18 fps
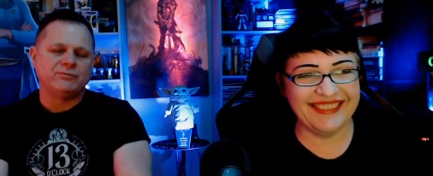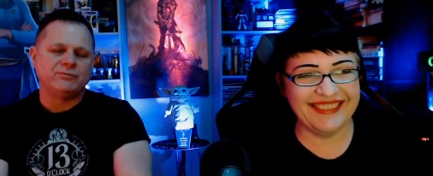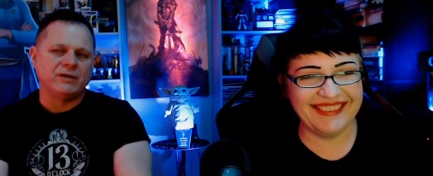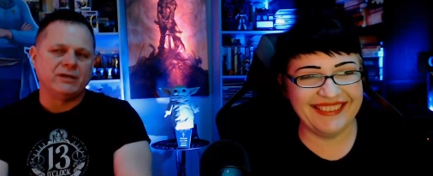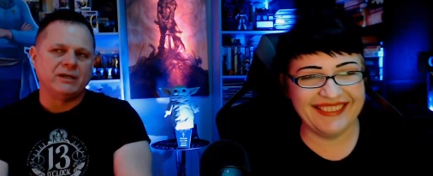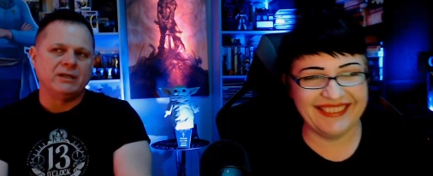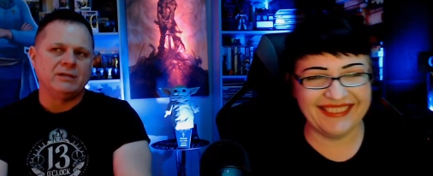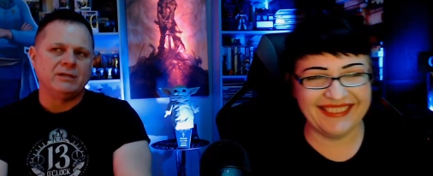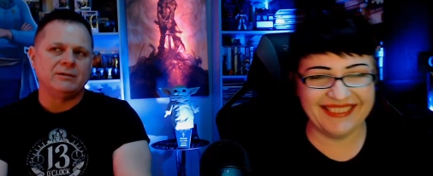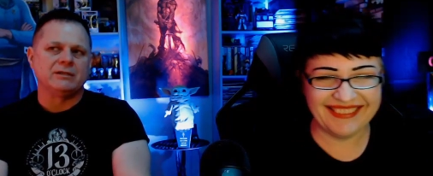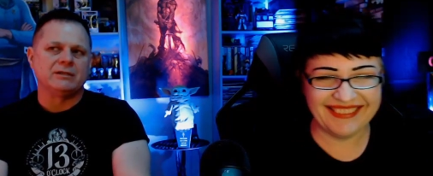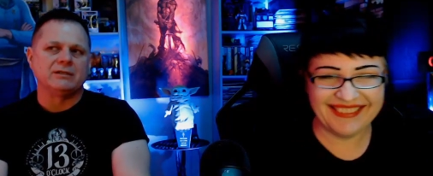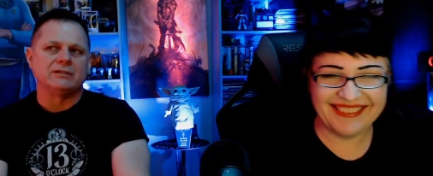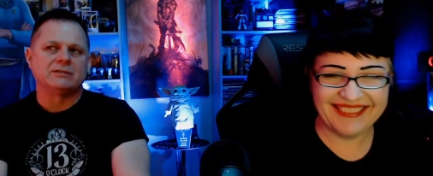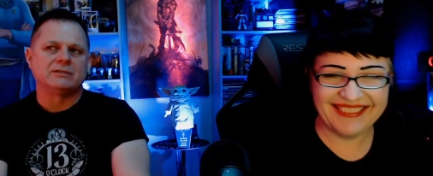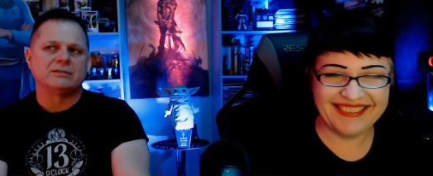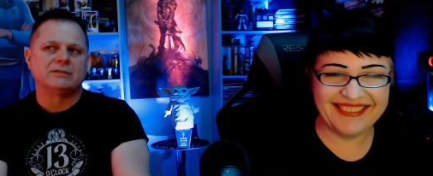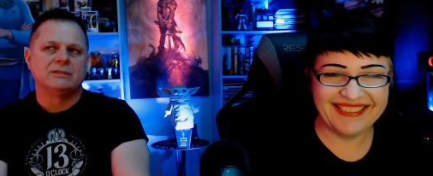Speaker 1: funny
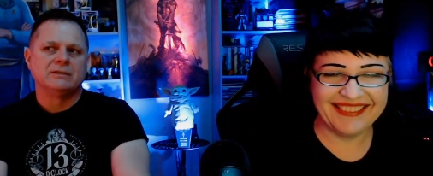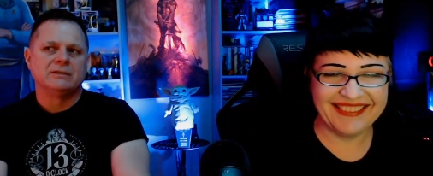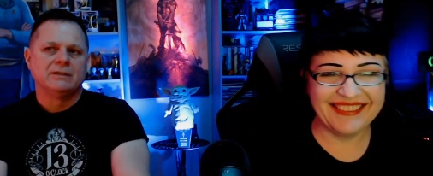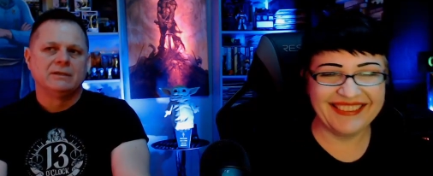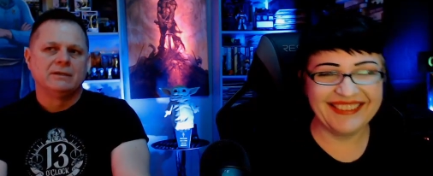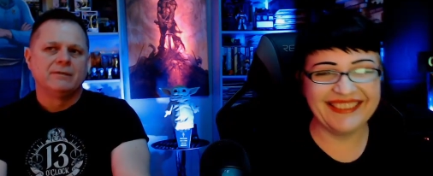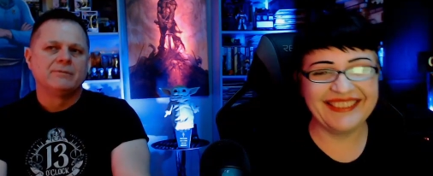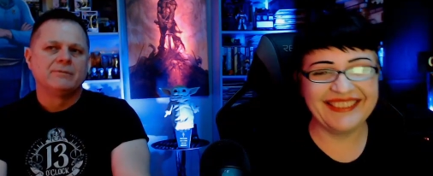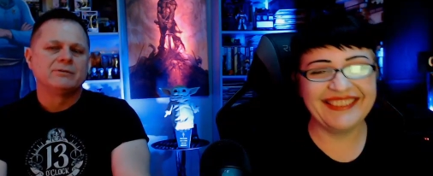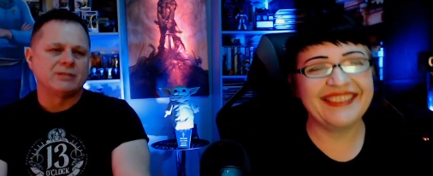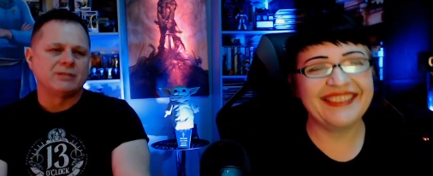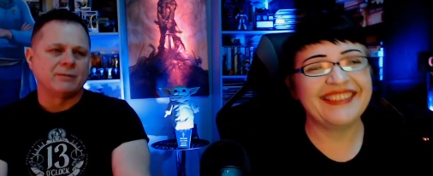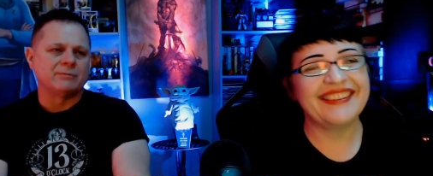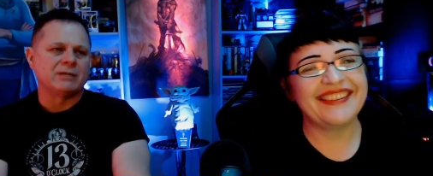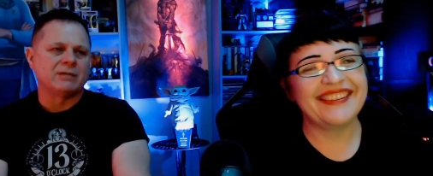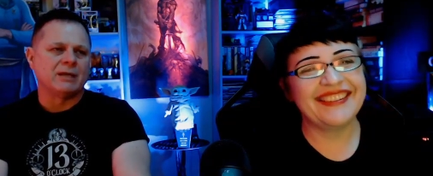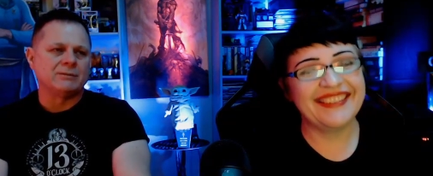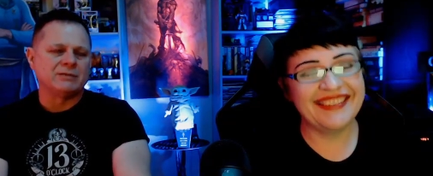because
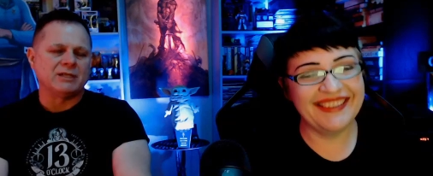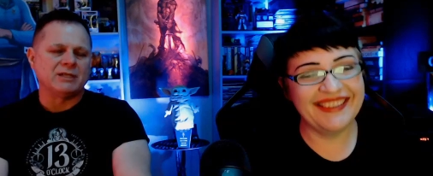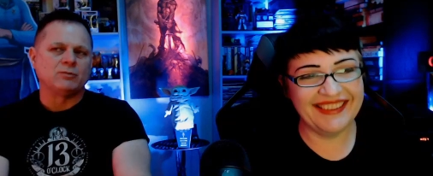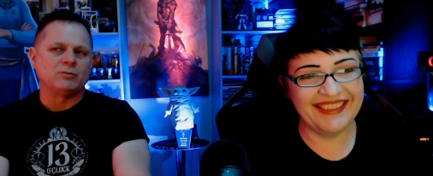sometimes that